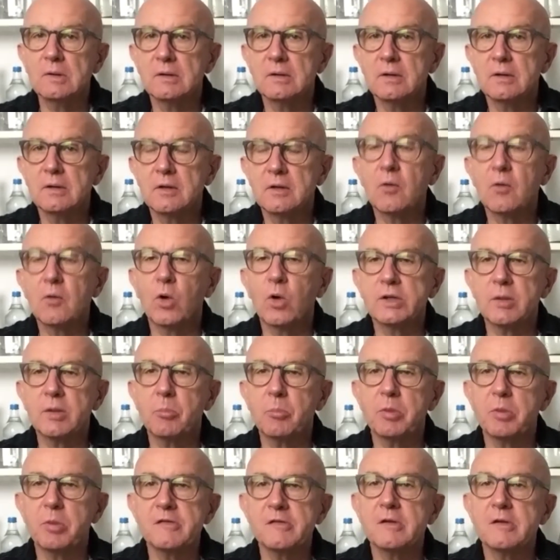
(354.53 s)
the water
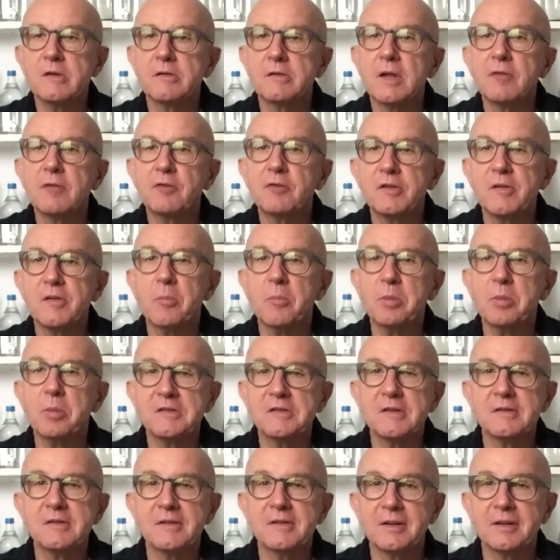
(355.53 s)
business, if it's a
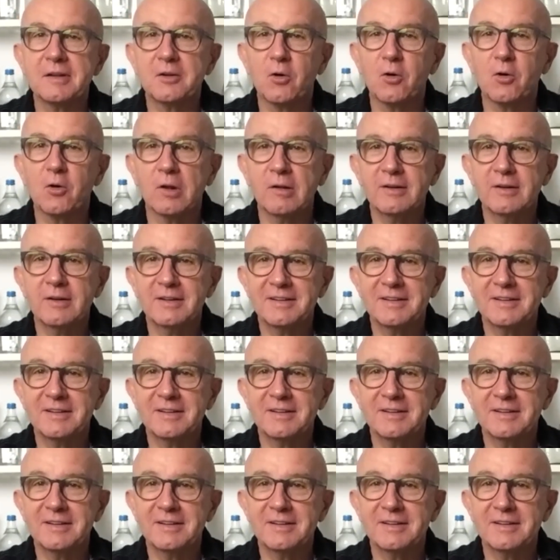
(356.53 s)
business at all?